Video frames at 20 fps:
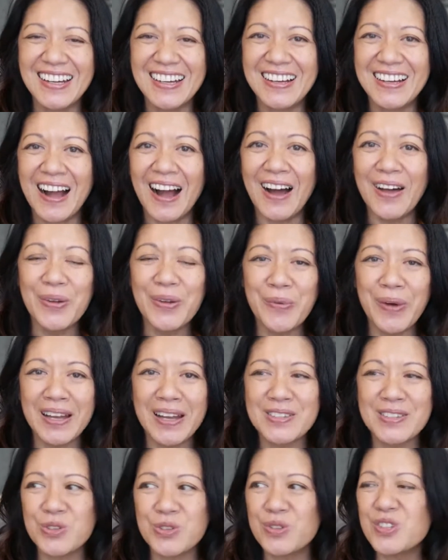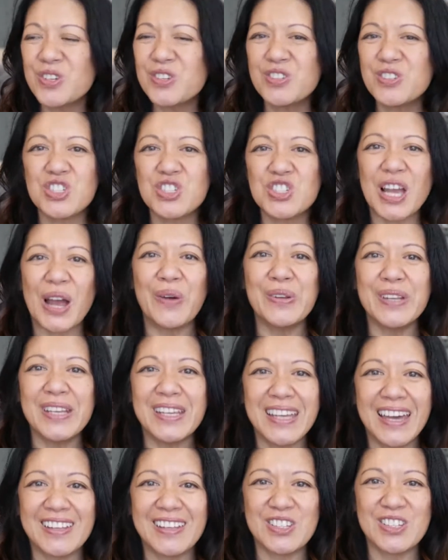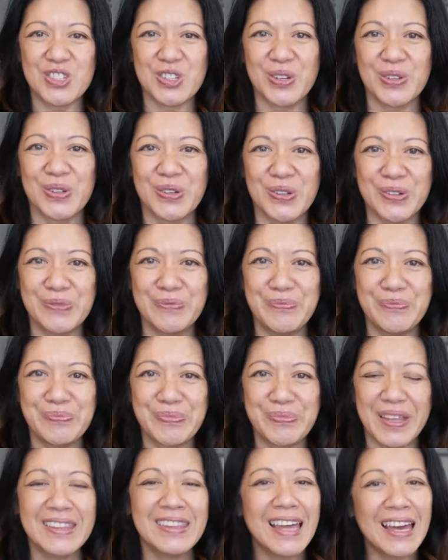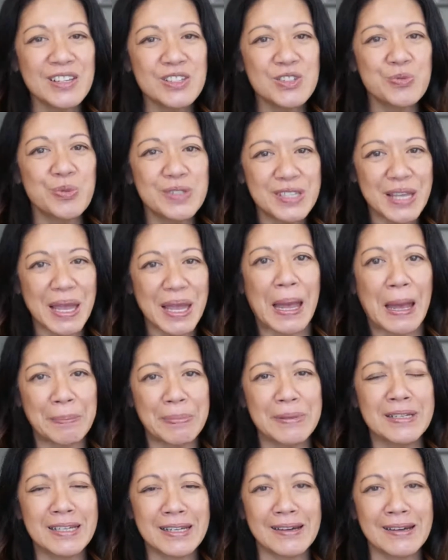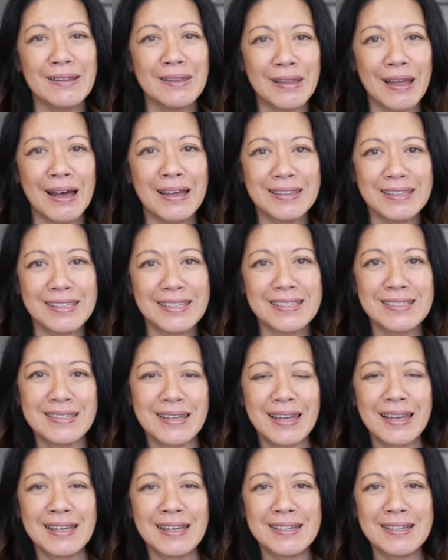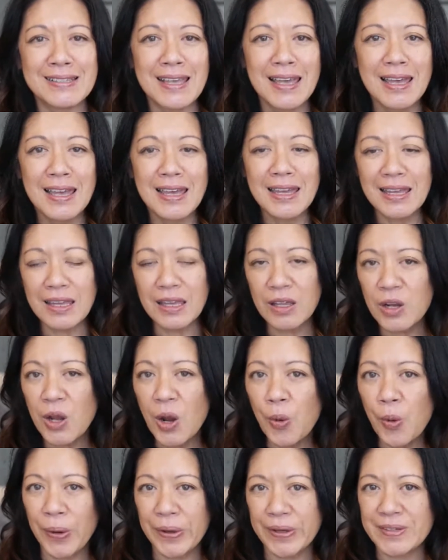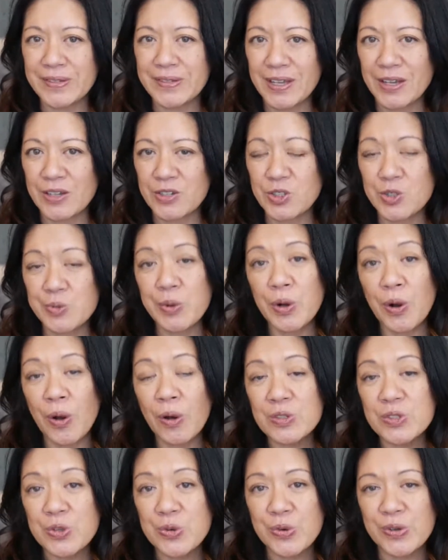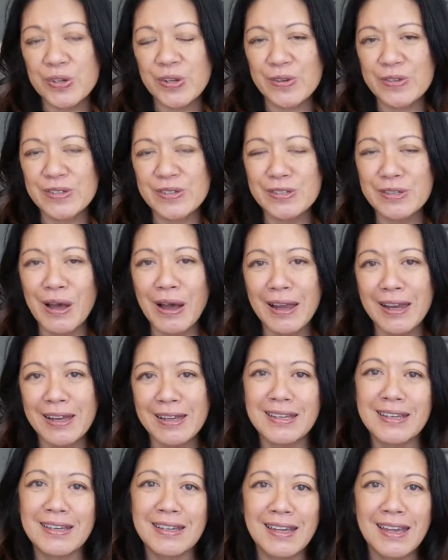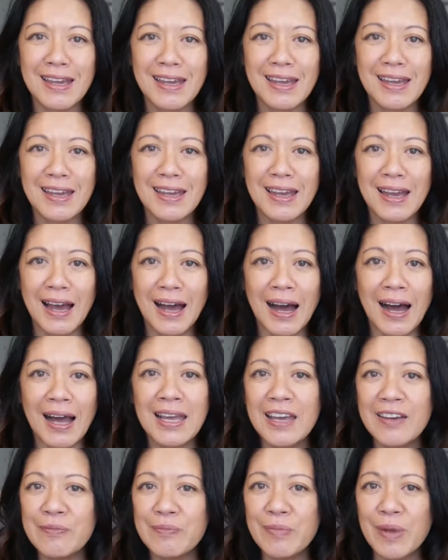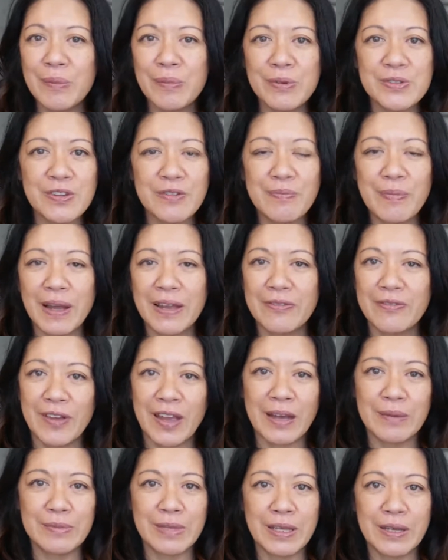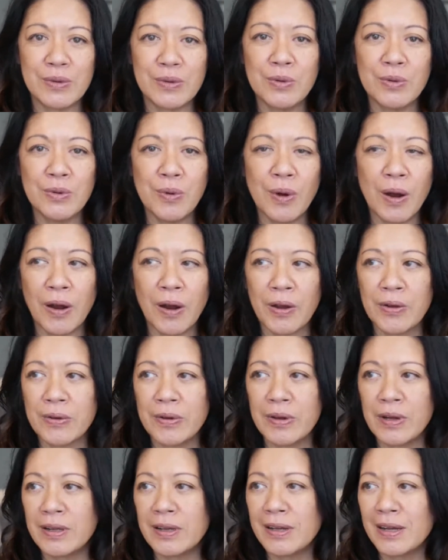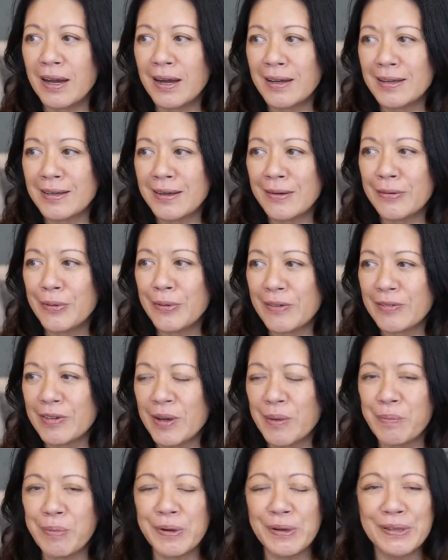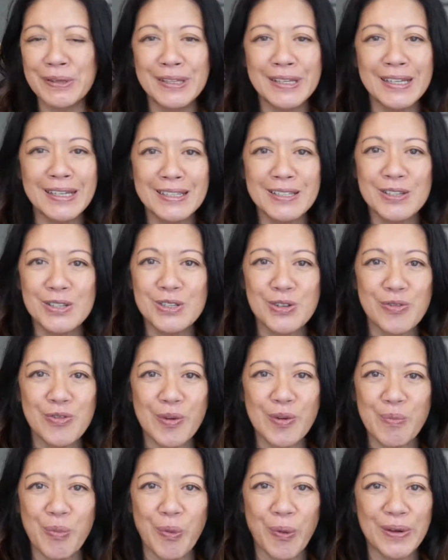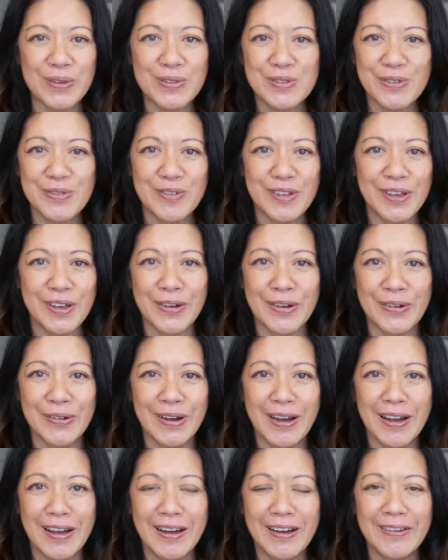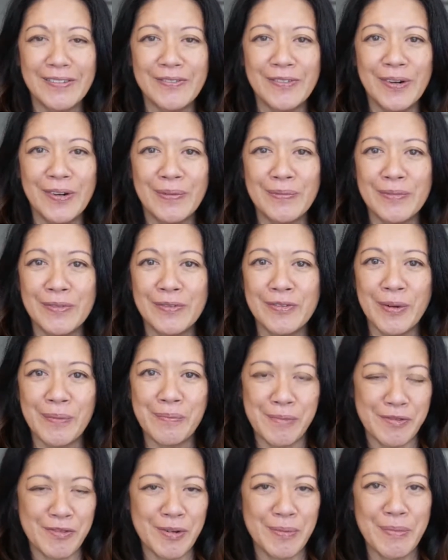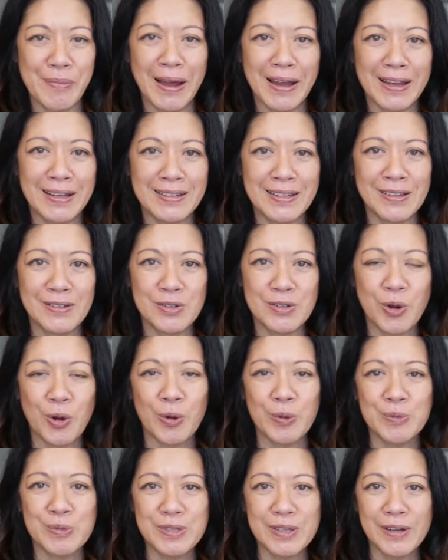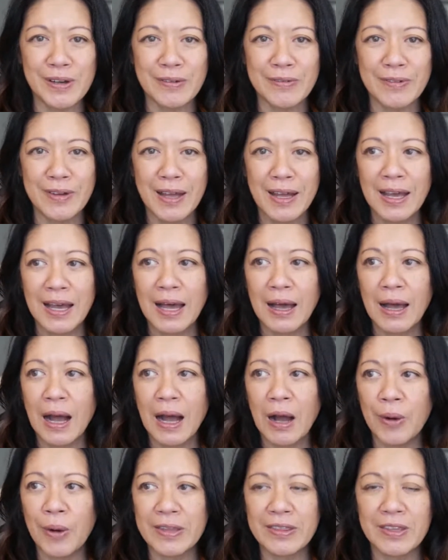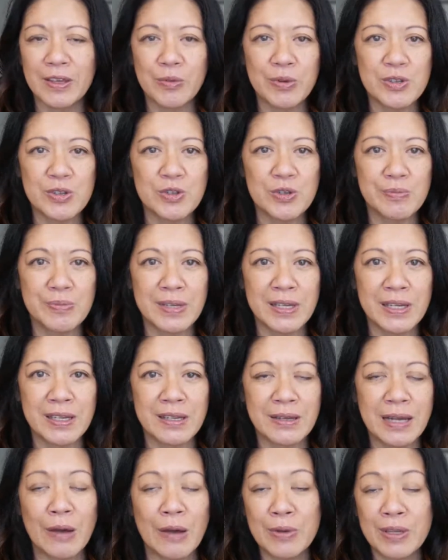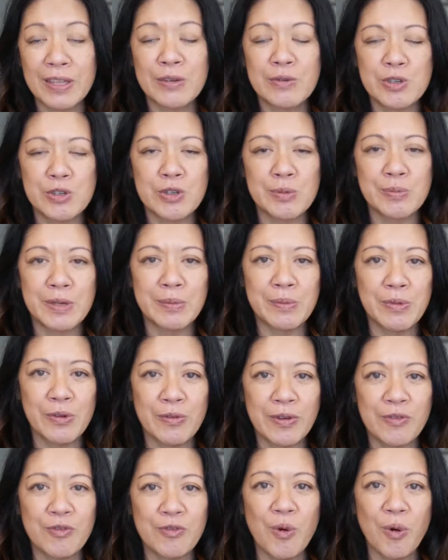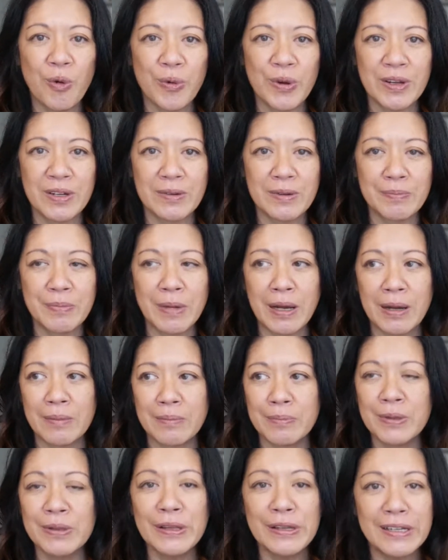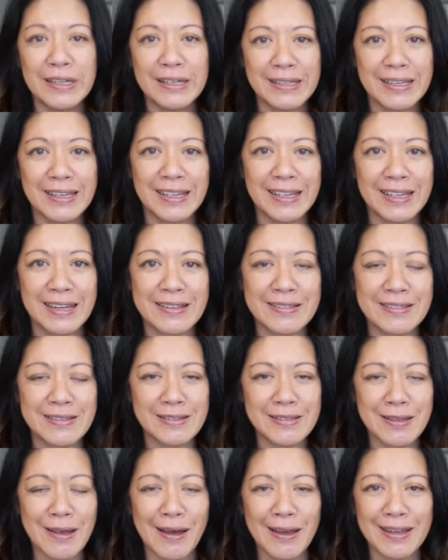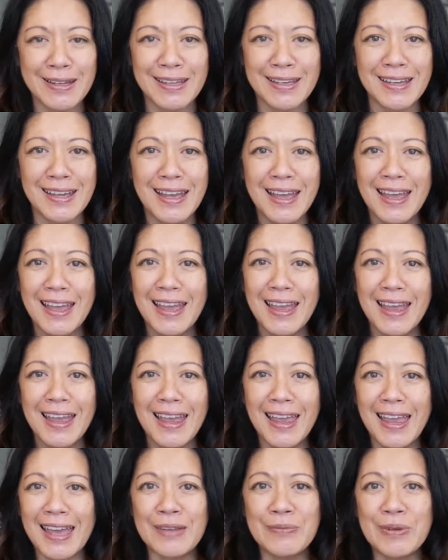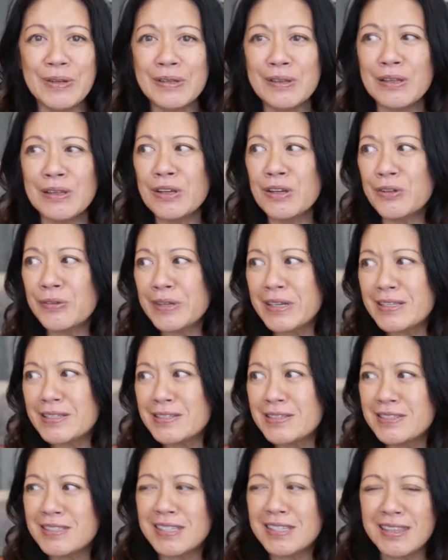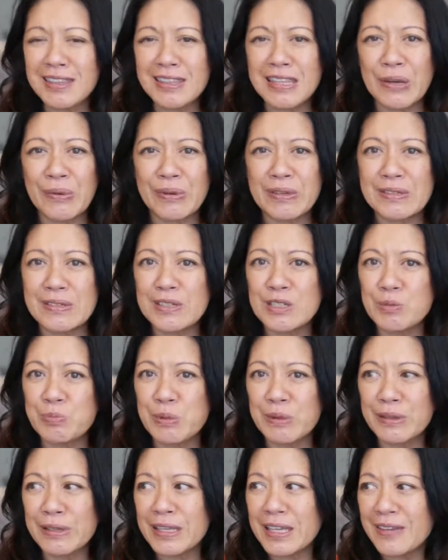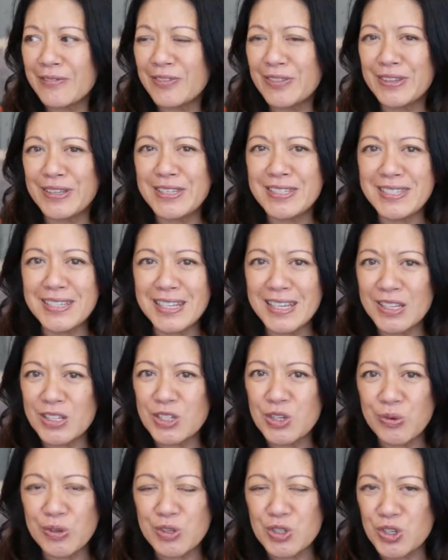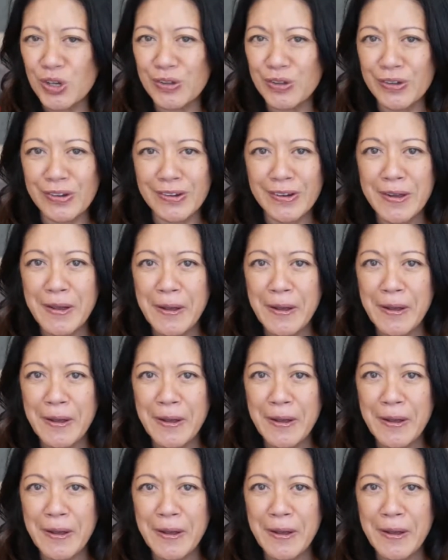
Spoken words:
Otherwise, you're just shouting at each other. And that is what's happening a lot these days in our organizations, but also in our society. I have members of my family who have completely different points of view from mine in terms of how we think we should be moving forward politically and as a society. And we literally sit there in disbelief, listening to each other.